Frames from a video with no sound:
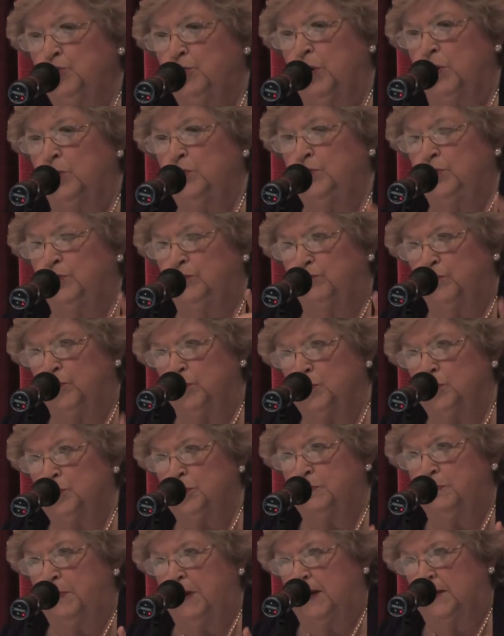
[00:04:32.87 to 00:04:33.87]
who wrote the
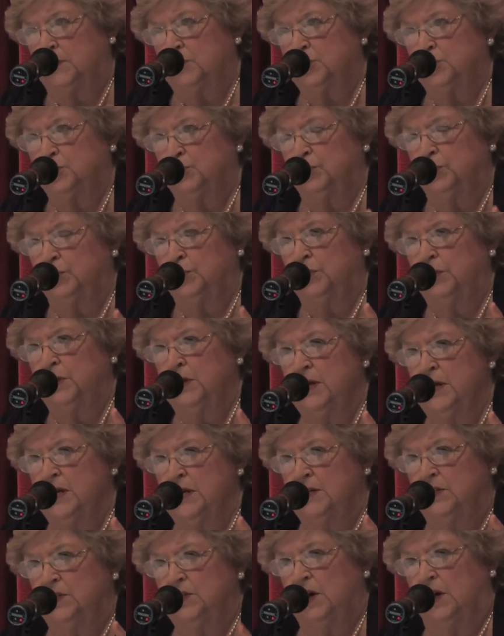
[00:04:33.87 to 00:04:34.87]
first pastoral
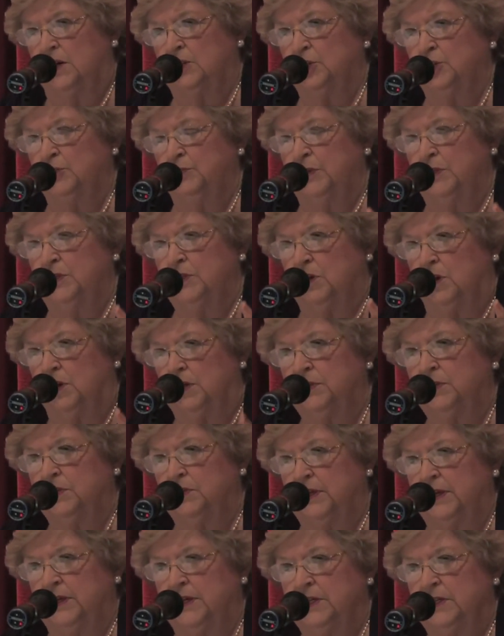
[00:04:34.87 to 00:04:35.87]
document
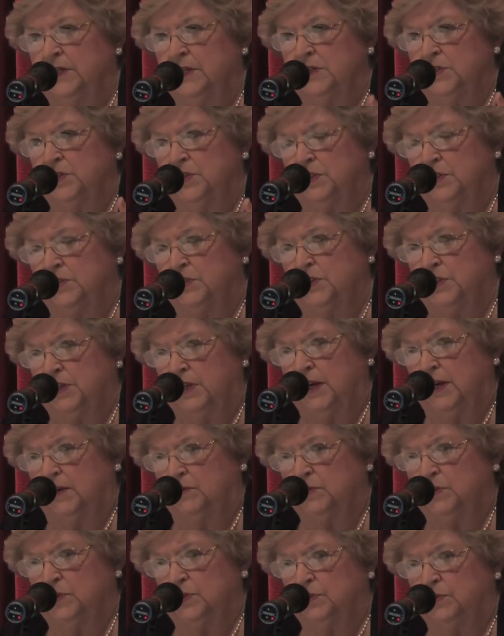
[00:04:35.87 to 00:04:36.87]
on the laity since the
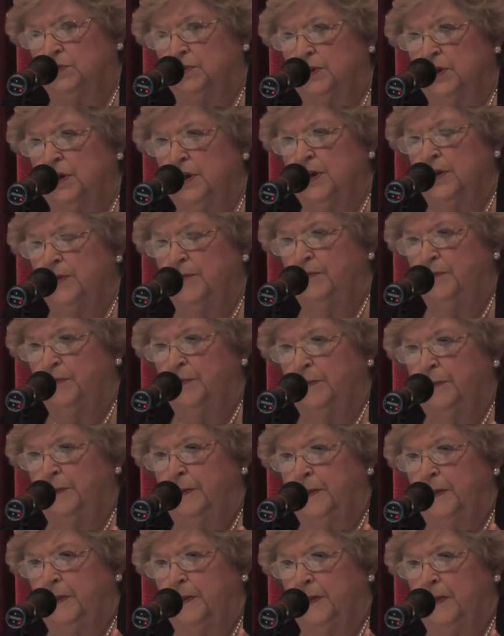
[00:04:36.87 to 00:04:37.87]
council.
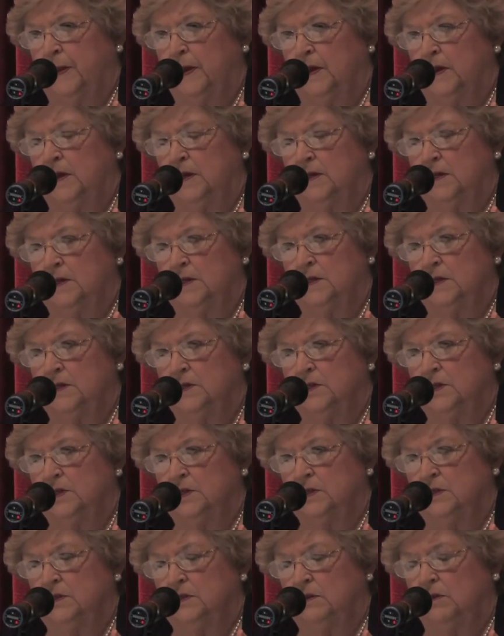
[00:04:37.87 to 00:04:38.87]
And it
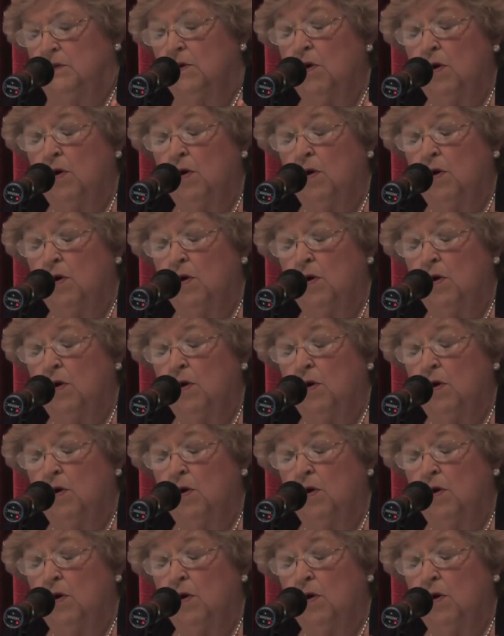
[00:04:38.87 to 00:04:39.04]
is